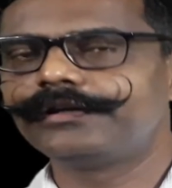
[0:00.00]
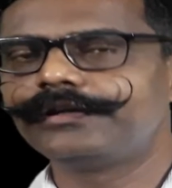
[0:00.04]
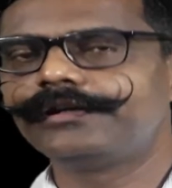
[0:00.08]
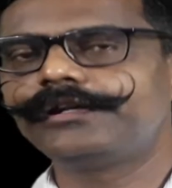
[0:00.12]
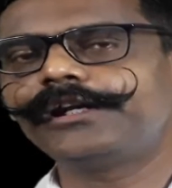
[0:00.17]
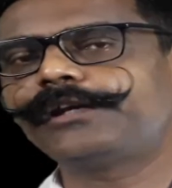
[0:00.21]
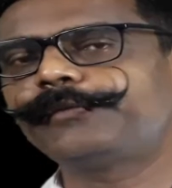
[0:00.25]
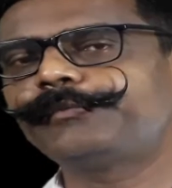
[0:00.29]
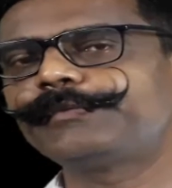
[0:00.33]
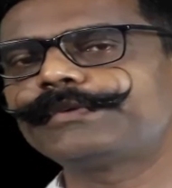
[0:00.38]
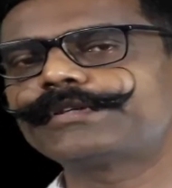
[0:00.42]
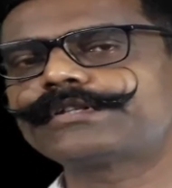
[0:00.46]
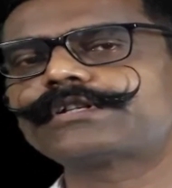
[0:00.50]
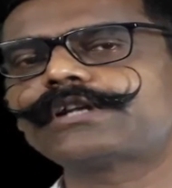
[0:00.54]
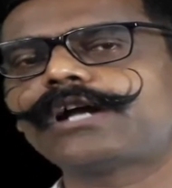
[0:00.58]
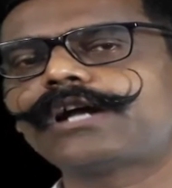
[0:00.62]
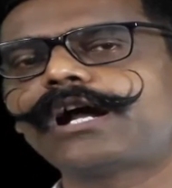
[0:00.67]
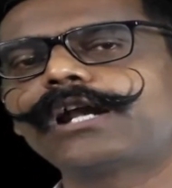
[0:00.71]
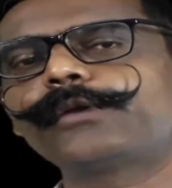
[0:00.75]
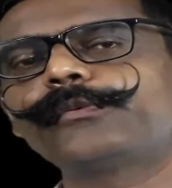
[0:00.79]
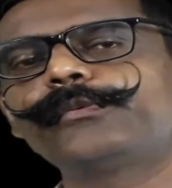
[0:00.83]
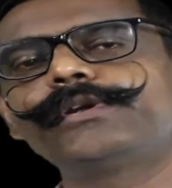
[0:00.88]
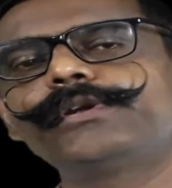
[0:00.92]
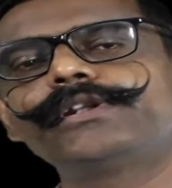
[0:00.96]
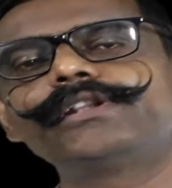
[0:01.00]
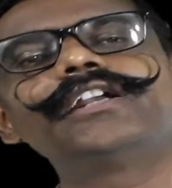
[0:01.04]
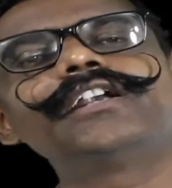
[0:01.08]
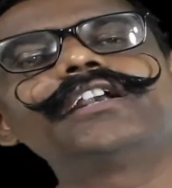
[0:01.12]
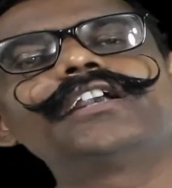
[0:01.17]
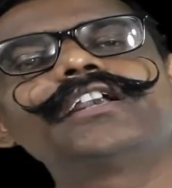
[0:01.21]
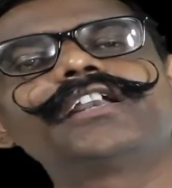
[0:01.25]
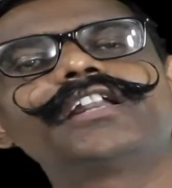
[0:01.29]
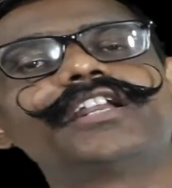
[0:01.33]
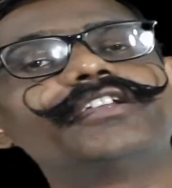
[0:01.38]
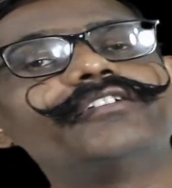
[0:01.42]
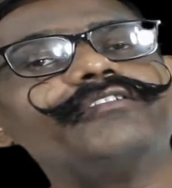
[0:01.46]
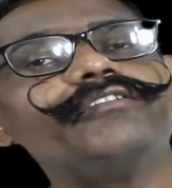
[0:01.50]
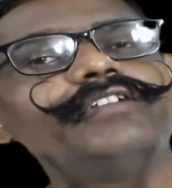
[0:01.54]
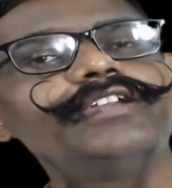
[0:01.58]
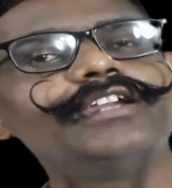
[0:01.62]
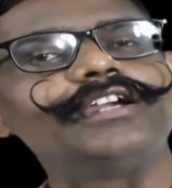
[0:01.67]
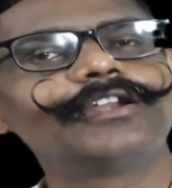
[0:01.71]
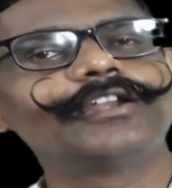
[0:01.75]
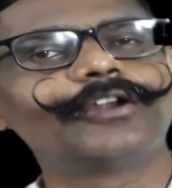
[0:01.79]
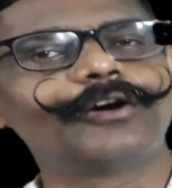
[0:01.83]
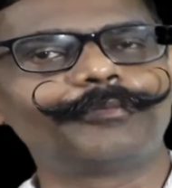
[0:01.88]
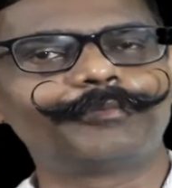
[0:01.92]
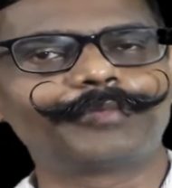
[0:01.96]
Let me start with the
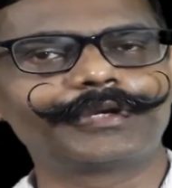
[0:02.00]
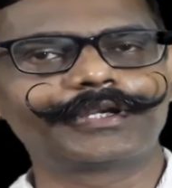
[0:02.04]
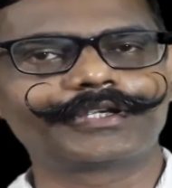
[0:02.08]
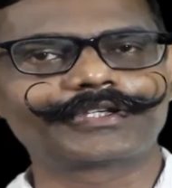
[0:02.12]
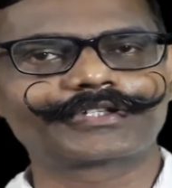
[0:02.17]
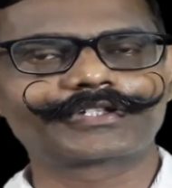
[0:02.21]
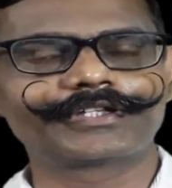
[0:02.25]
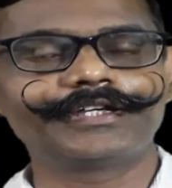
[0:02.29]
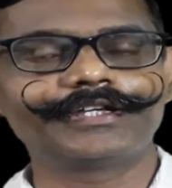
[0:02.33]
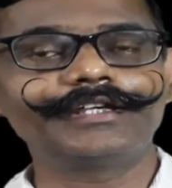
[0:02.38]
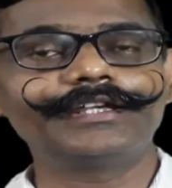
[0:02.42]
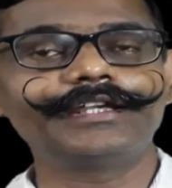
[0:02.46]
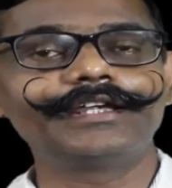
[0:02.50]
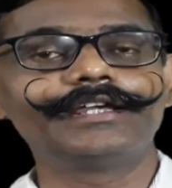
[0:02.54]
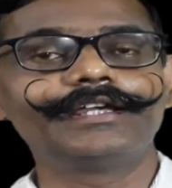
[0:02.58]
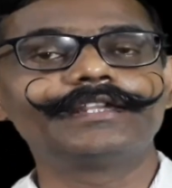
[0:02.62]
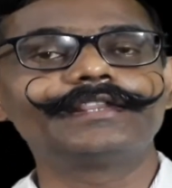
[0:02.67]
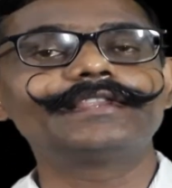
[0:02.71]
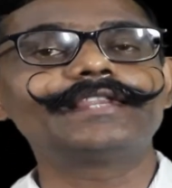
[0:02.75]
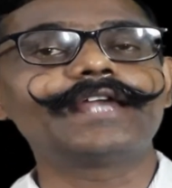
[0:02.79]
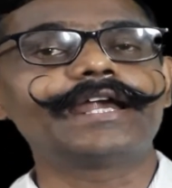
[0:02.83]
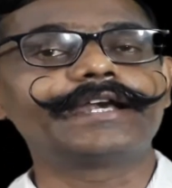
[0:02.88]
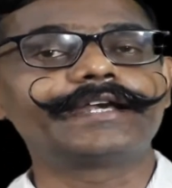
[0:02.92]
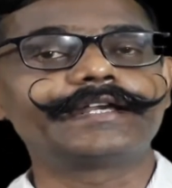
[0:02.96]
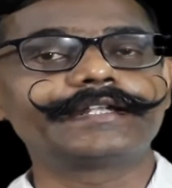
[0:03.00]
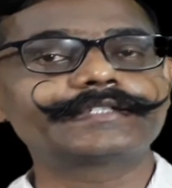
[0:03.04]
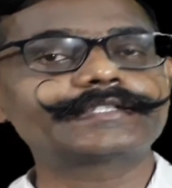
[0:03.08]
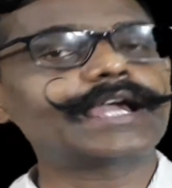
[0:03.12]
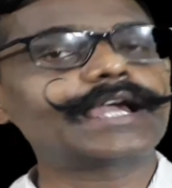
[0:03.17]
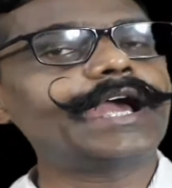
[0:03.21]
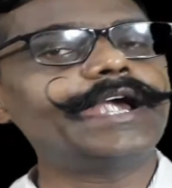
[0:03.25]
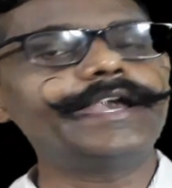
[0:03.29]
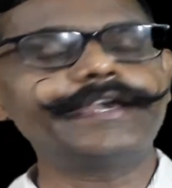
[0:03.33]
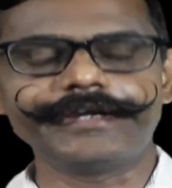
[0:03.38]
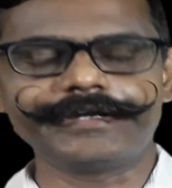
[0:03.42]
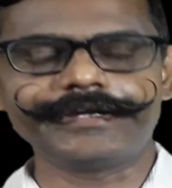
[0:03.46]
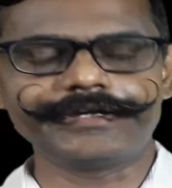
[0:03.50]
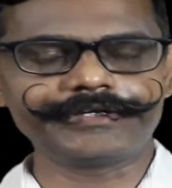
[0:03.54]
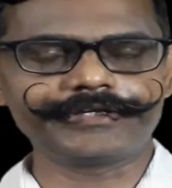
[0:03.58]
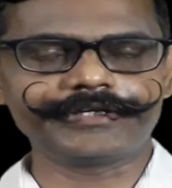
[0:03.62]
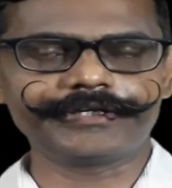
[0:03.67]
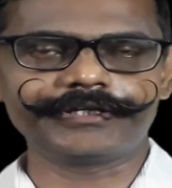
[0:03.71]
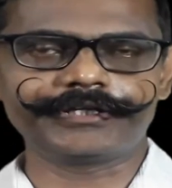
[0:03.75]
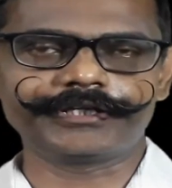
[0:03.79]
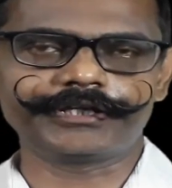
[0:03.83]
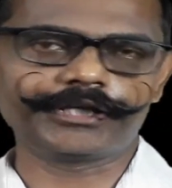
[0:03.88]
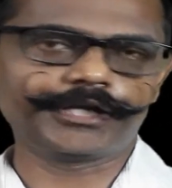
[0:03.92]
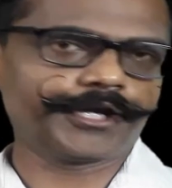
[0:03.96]
trivial operation, that is
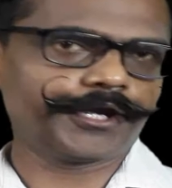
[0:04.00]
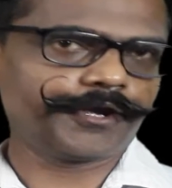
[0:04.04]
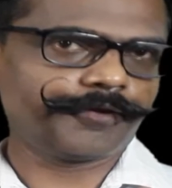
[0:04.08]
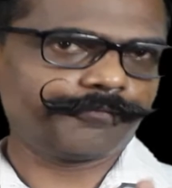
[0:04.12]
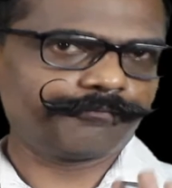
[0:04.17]
identity.